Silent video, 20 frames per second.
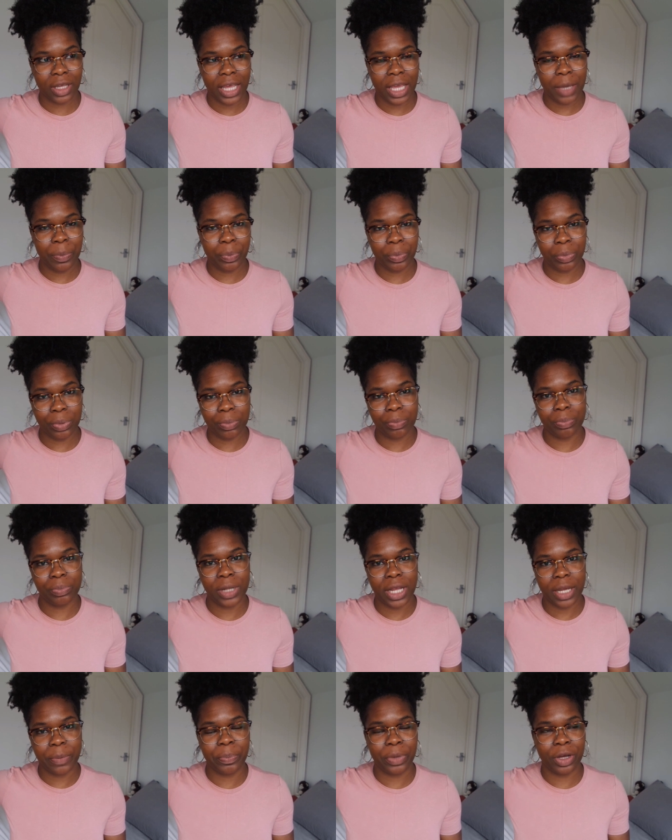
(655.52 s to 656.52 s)
hip,
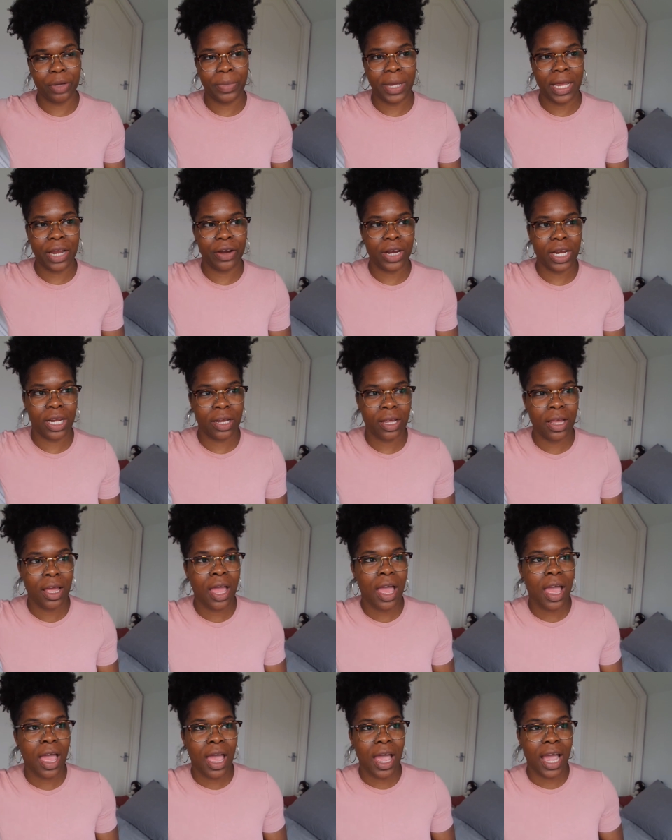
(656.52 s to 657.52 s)
like bump area,
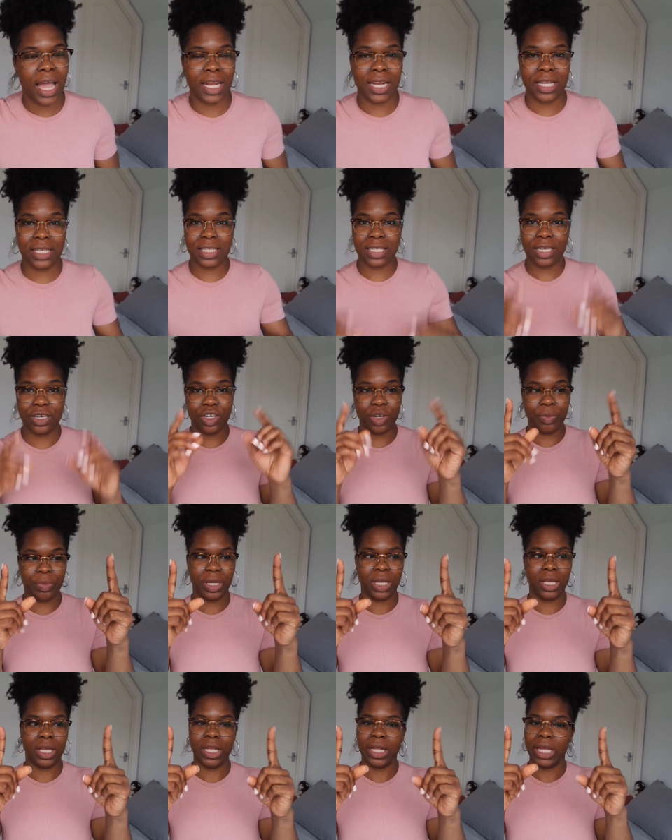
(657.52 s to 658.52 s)
and it's going to
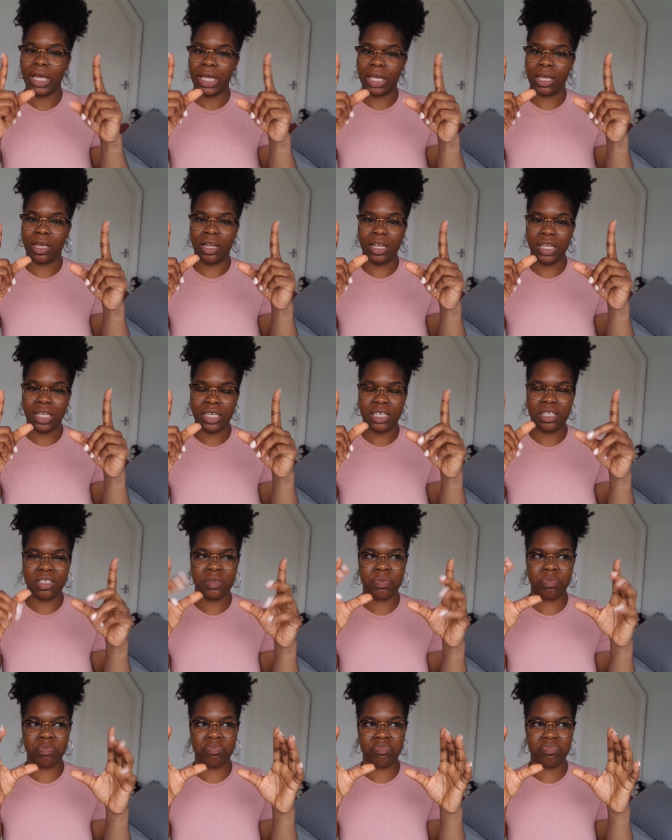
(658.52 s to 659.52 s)
be like at
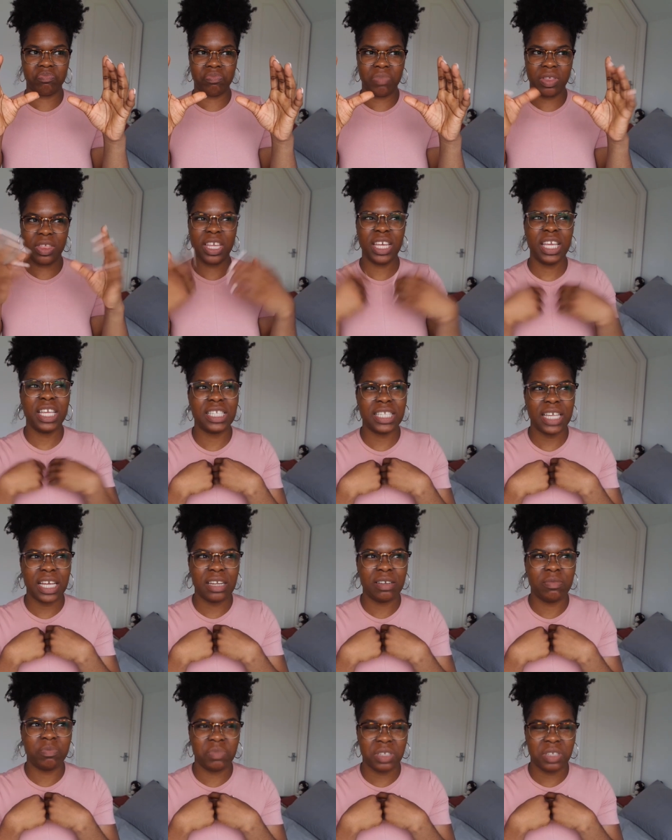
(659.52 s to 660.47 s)
least I think he said